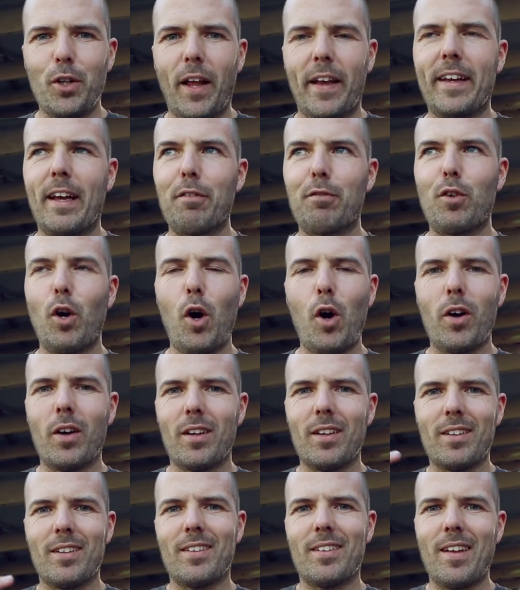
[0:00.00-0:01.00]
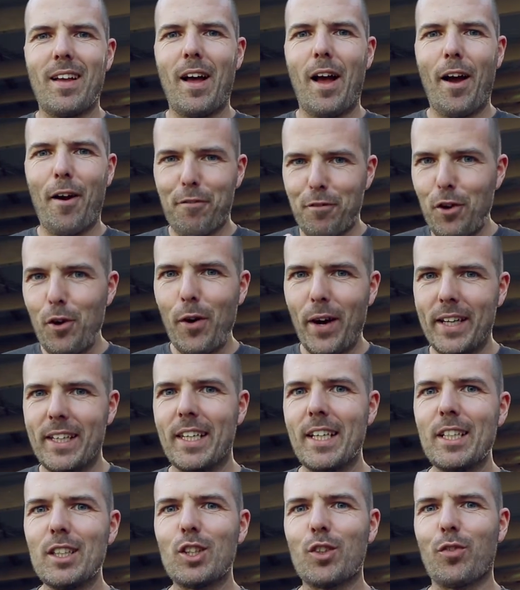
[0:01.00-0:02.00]
Like, I've got a few
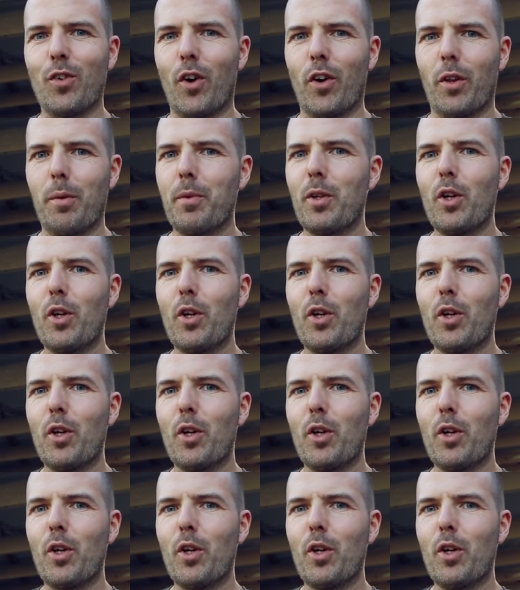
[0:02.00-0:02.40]
ideas for them.